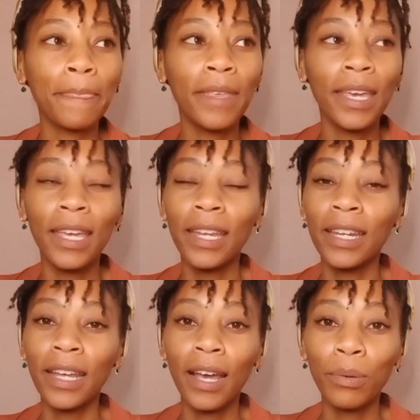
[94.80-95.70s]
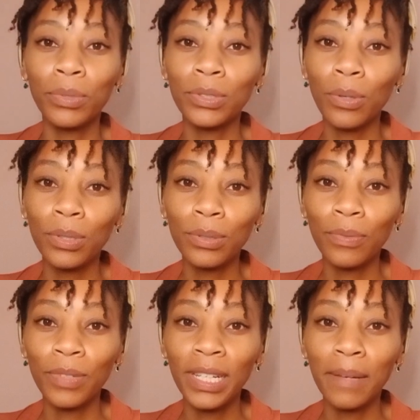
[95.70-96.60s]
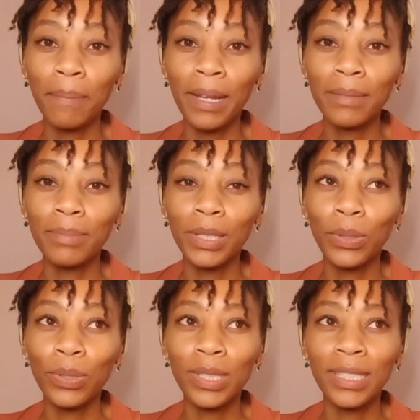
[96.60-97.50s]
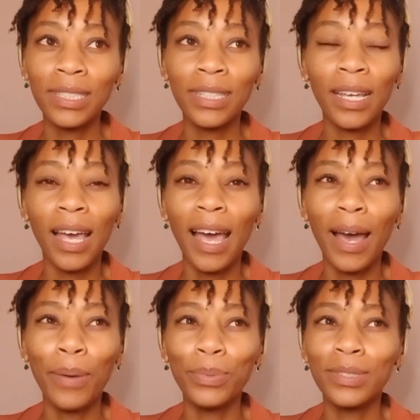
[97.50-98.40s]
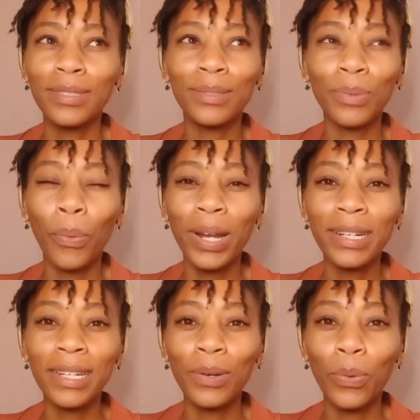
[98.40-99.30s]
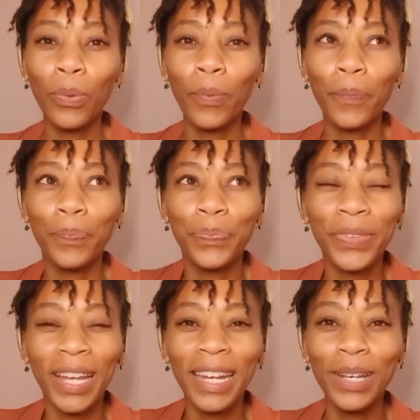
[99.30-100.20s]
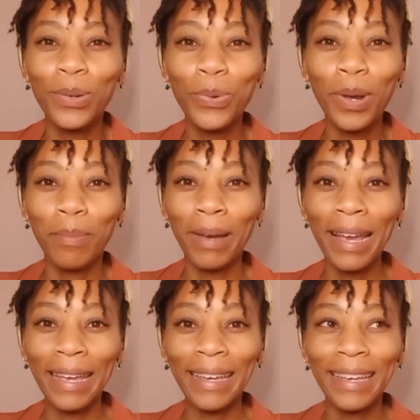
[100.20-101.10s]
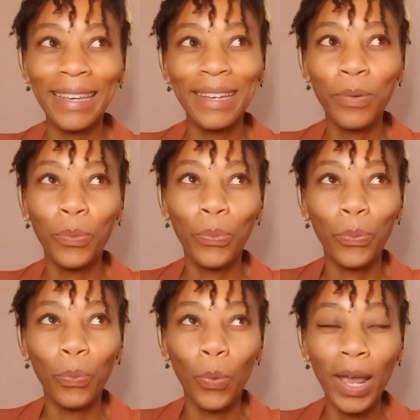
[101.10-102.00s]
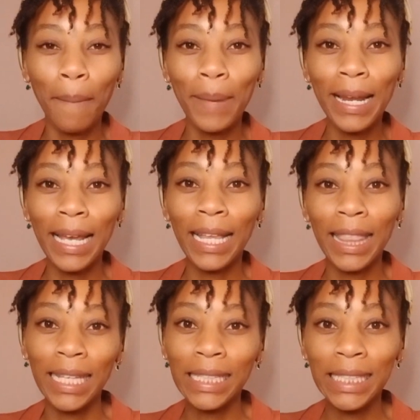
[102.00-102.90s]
And I was also feeling bad because I was wondering, like, who am I? Why am I like this?